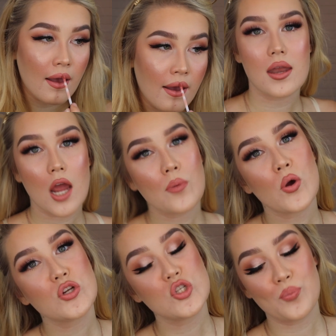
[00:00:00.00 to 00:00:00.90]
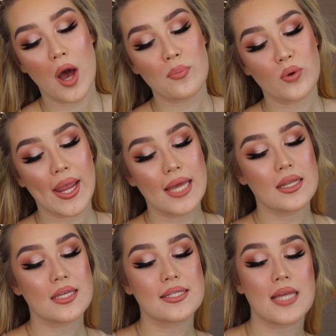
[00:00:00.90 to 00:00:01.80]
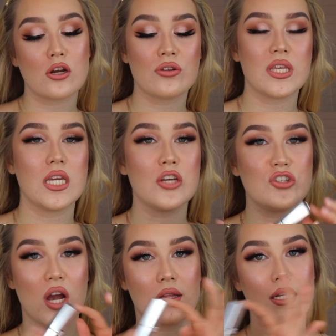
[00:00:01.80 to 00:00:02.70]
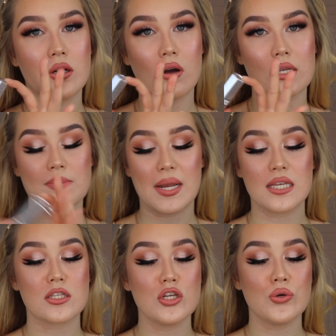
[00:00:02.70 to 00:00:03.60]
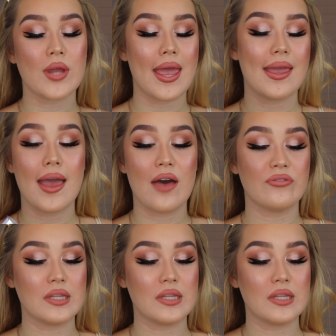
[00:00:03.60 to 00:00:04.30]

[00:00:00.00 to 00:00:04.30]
And now I'm going to pop right in the center the Jaclyn Hill Cosmetics Nude AF